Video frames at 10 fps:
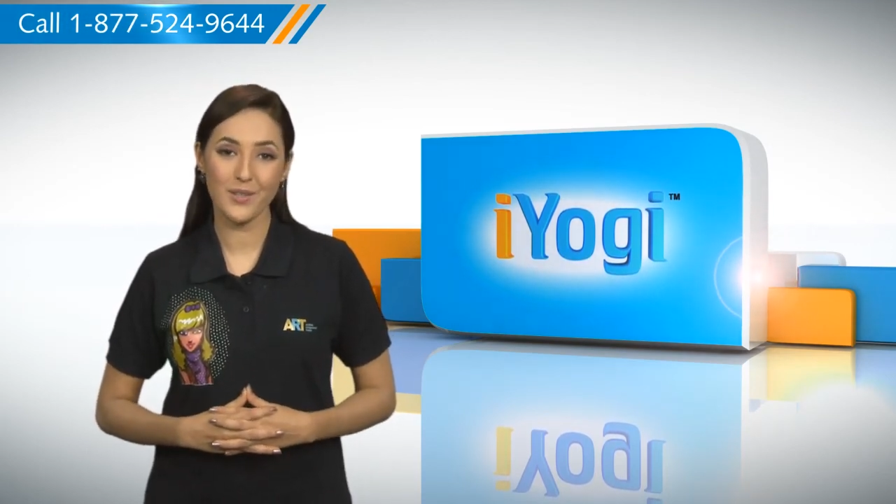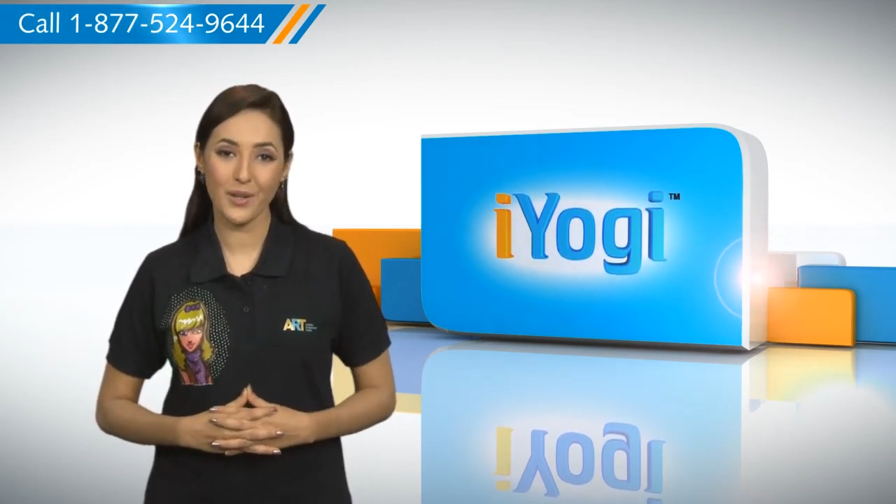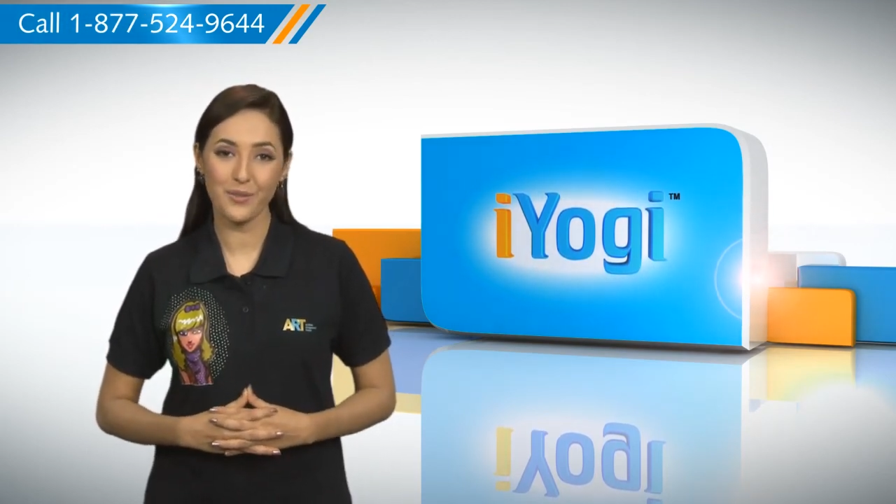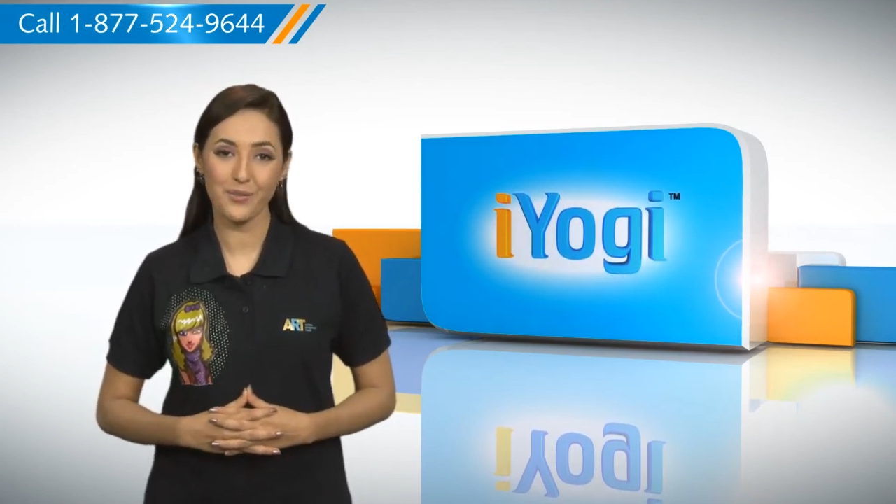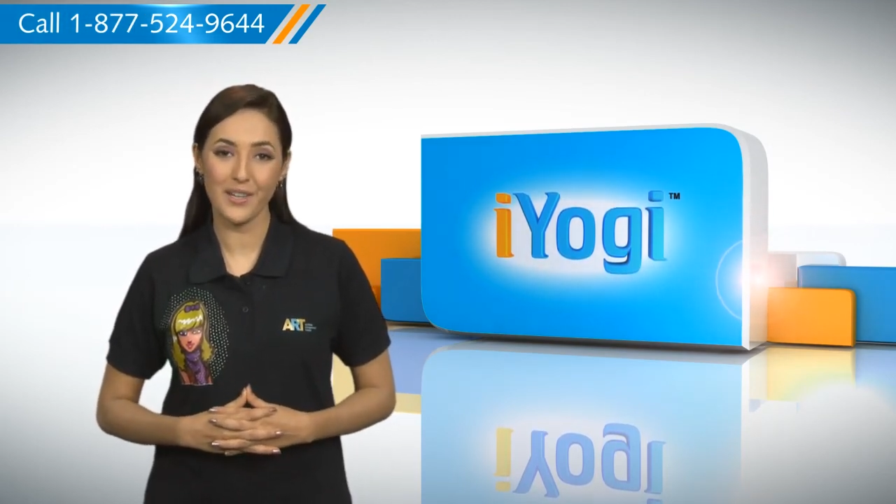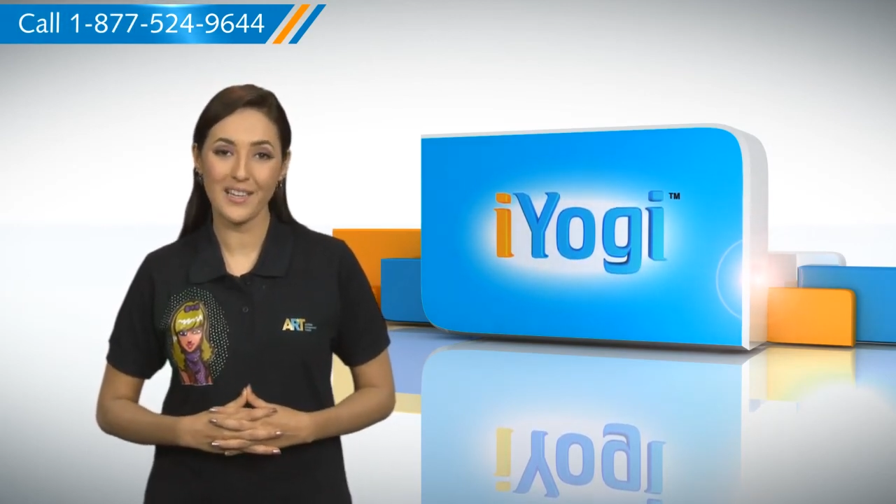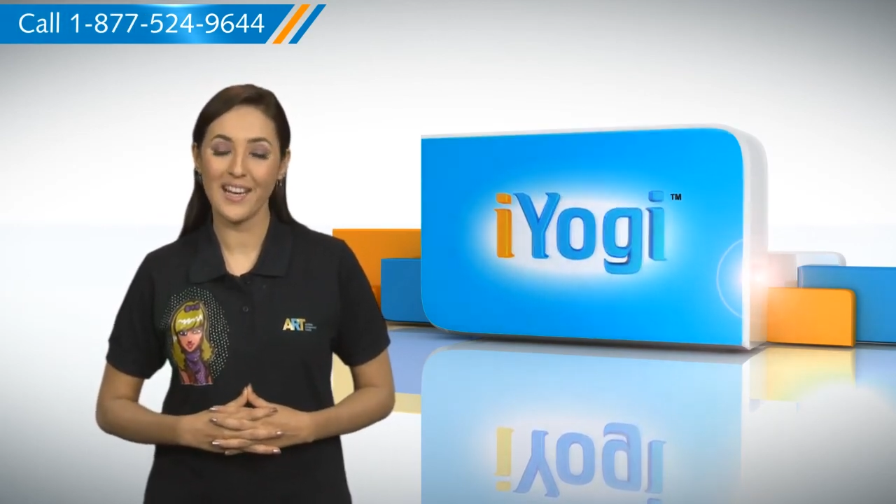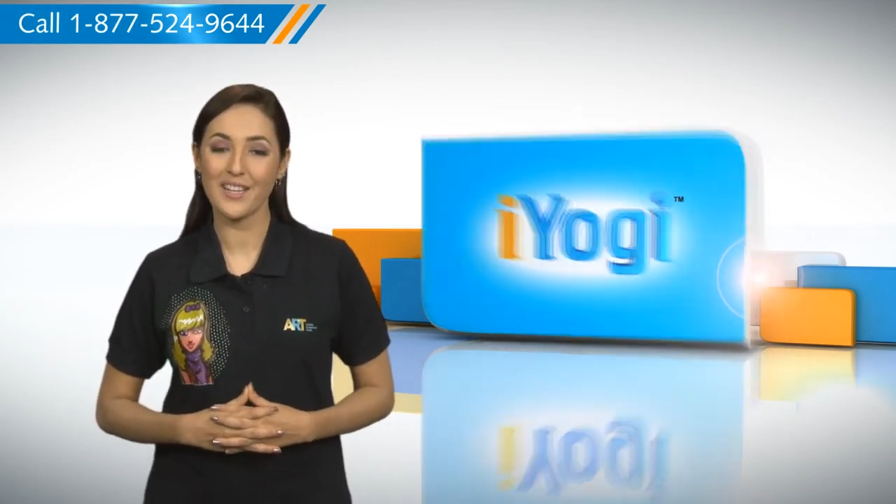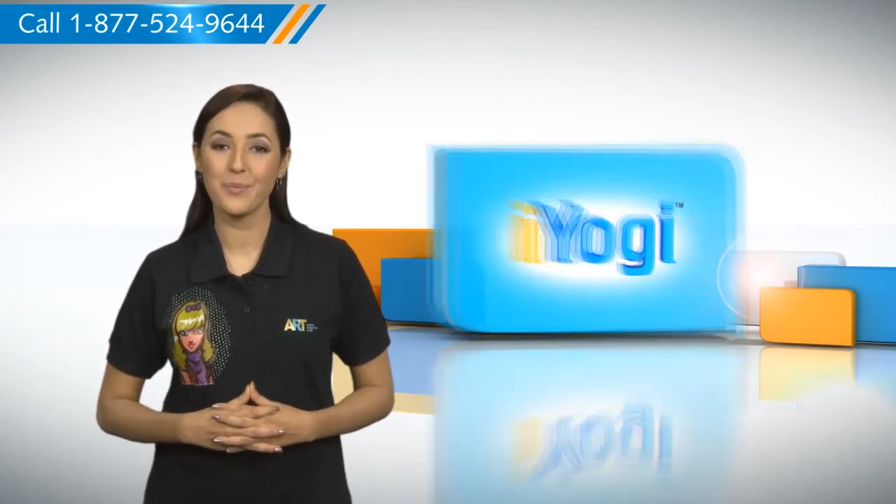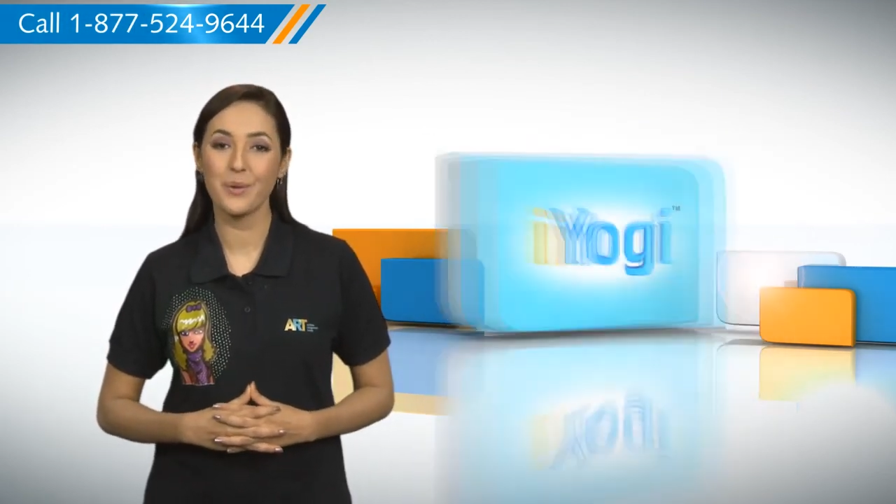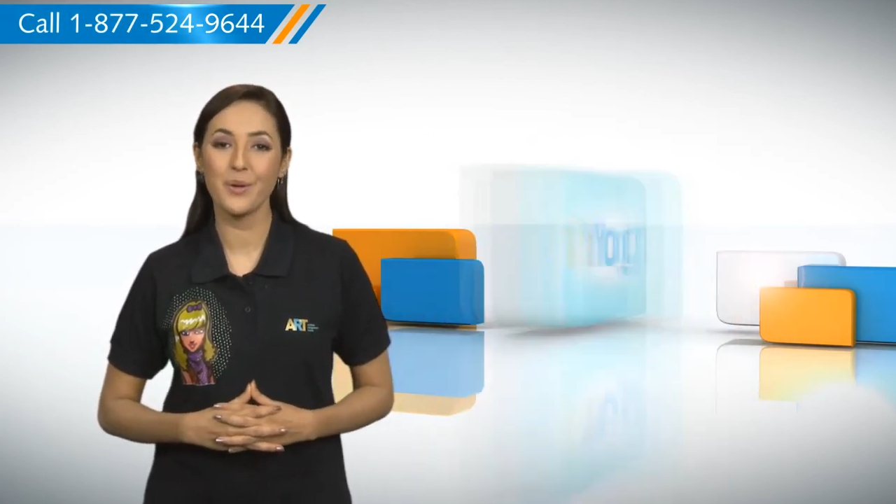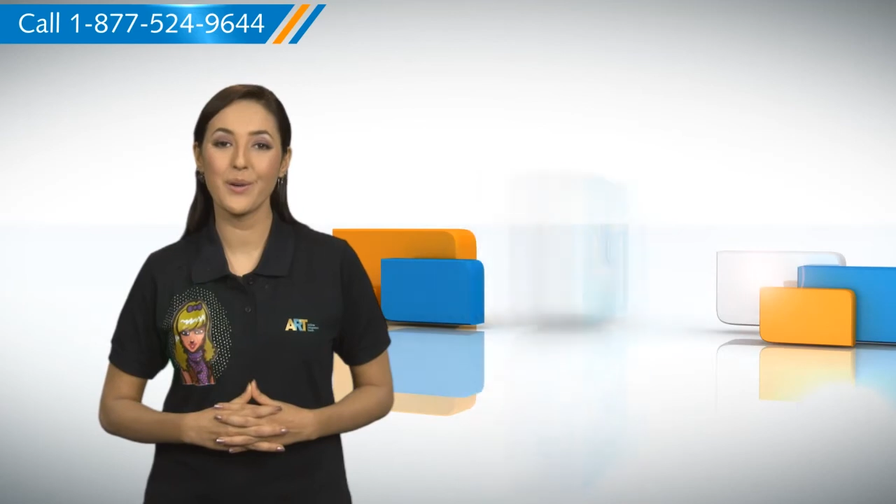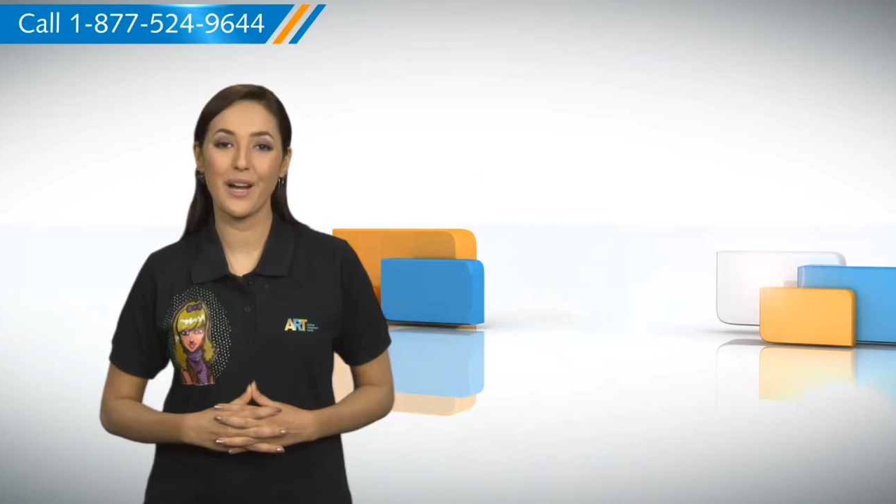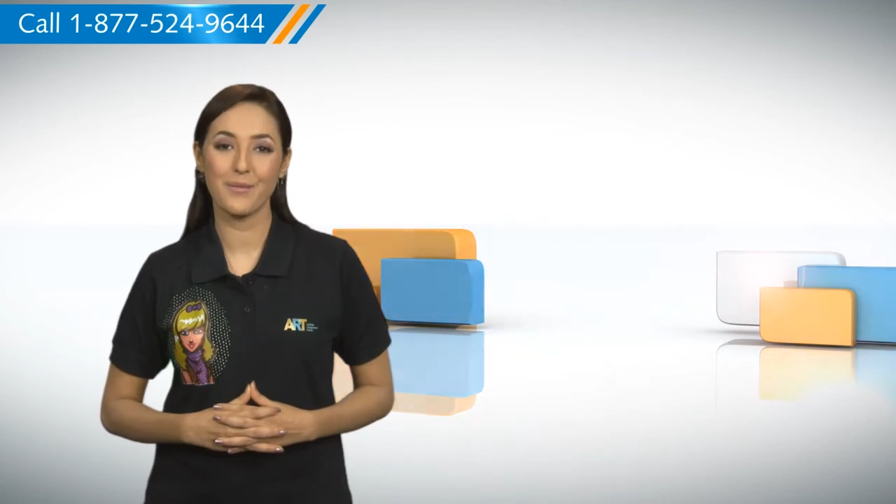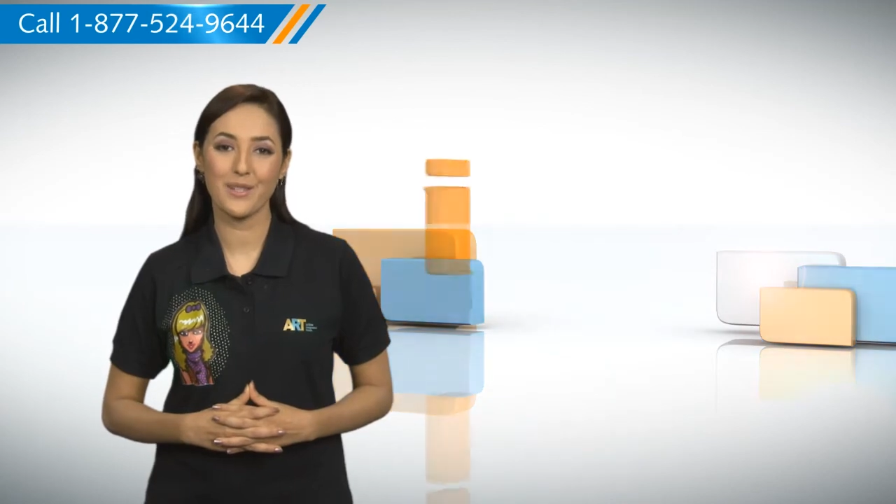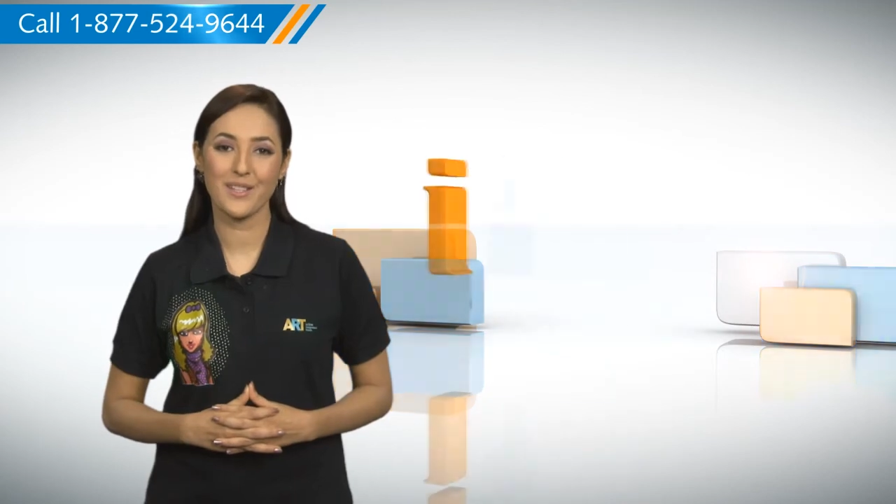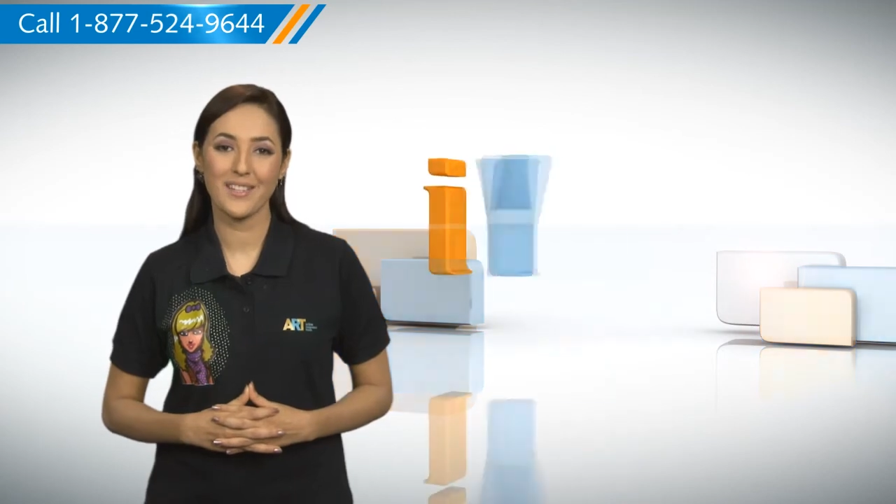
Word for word: software and programs.